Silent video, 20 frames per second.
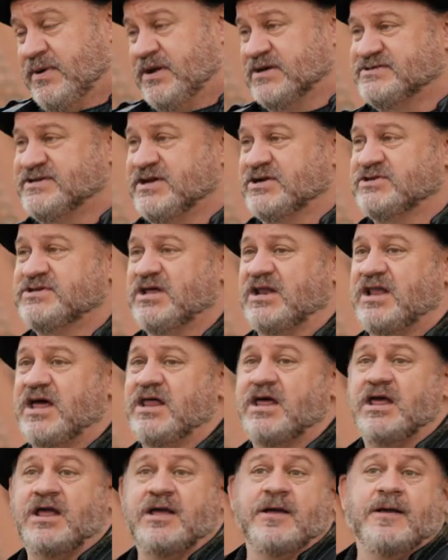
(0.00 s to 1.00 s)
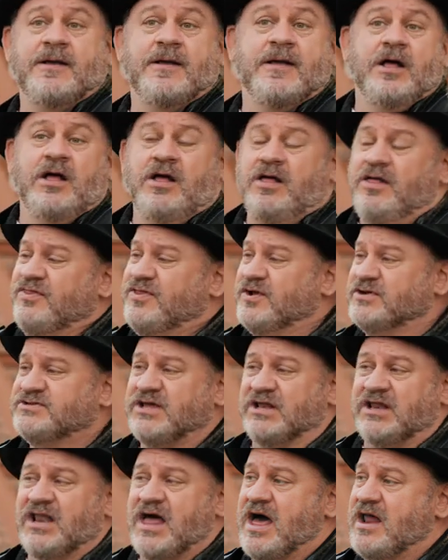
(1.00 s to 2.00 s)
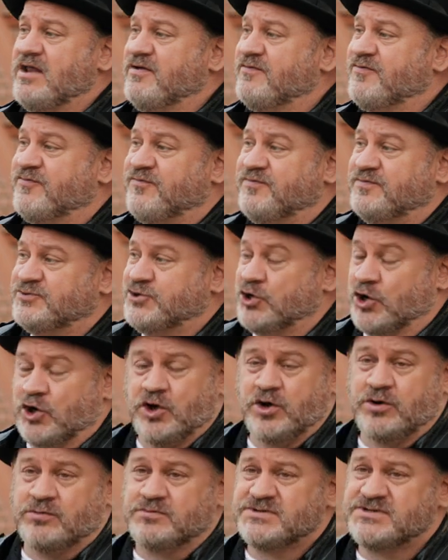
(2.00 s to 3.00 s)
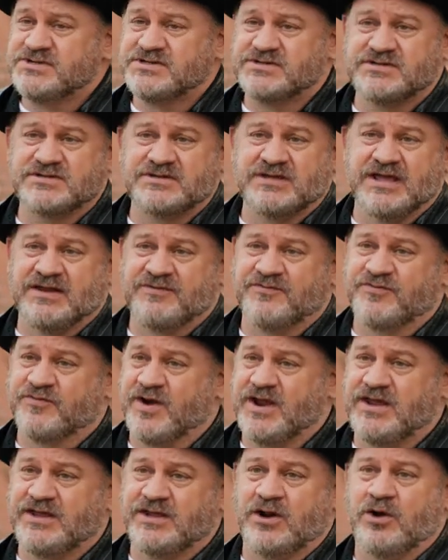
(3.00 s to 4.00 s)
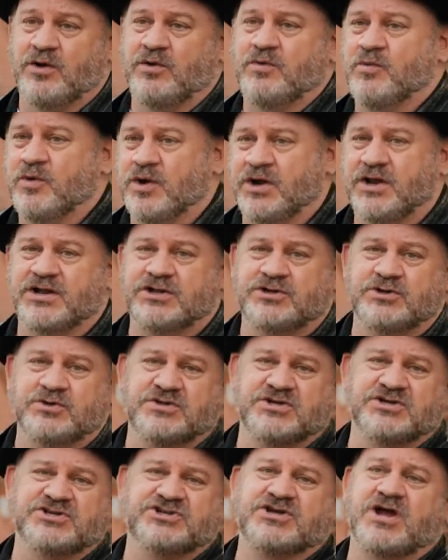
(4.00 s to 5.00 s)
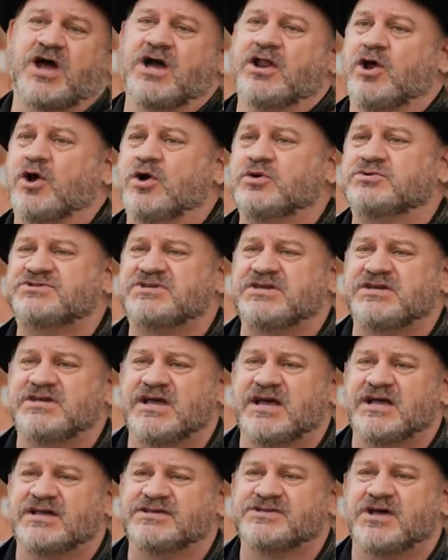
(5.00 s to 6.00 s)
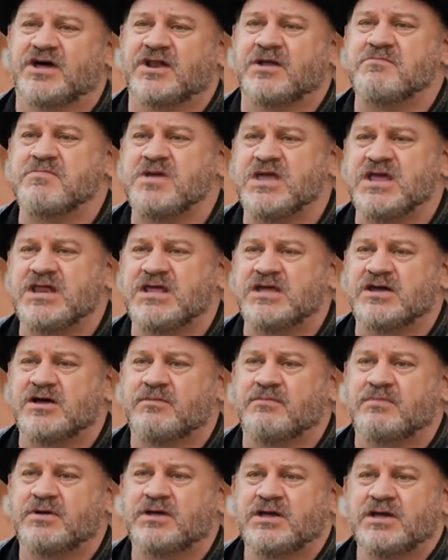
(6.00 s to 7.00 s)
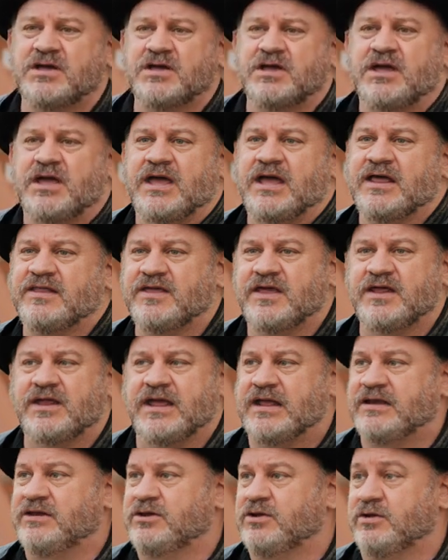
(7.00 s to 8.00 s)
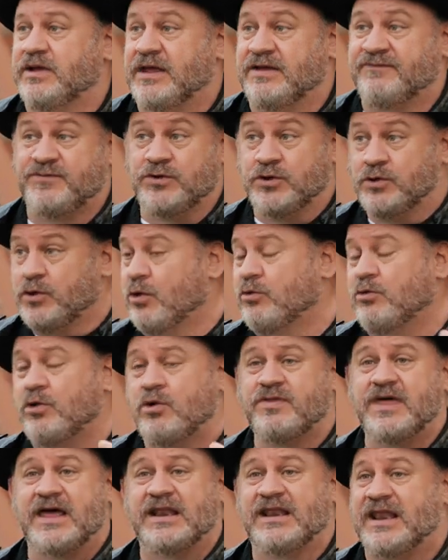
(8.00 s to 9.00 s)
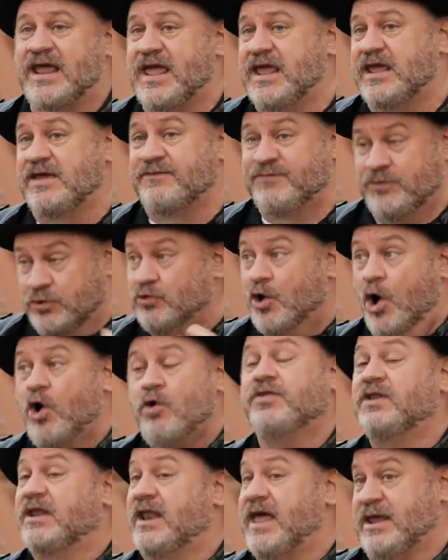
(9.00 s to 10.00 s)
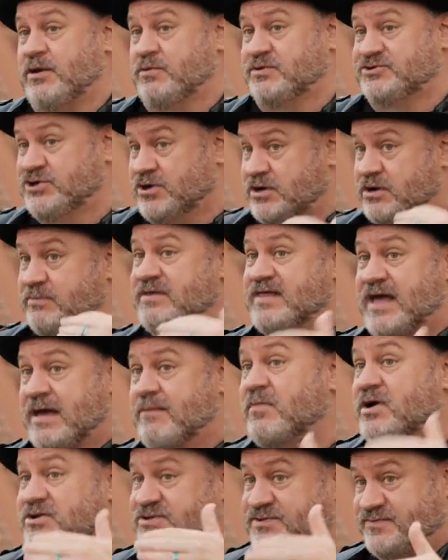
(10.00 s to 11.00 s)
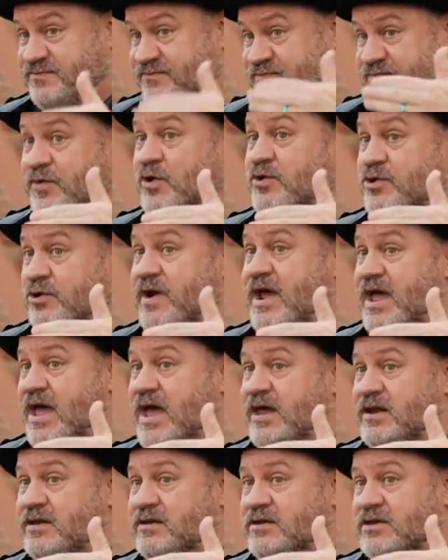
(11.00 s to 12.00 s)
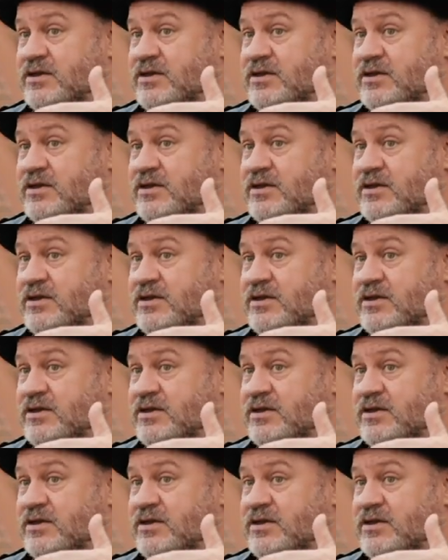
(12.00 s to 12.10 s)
because there's a lot of terms and phrase, you know, we're going to do this shot OTS on a medium. Mm-hmm. And then, if you don't know that language, if you know the language, you're going to be that much further ahead.